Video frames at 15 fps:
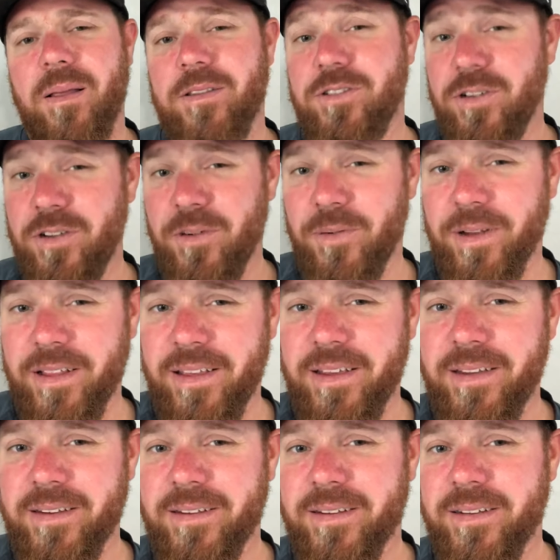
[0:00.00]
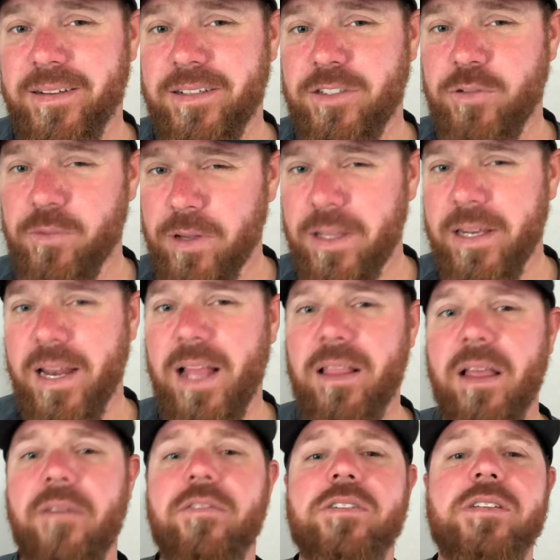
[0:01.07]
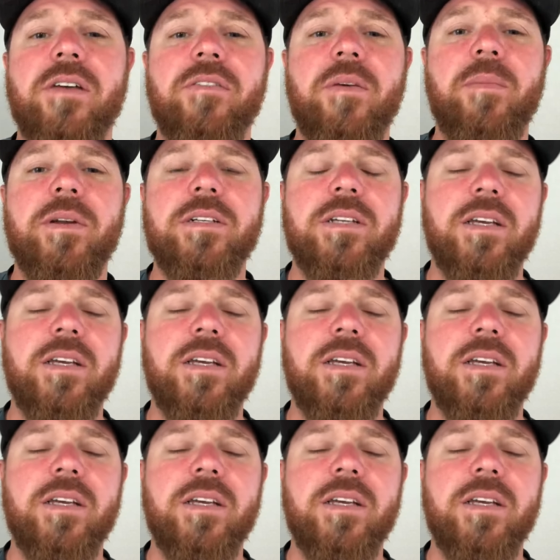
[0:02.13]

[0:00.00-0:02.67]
Do you really? Do you really not love yourself that much?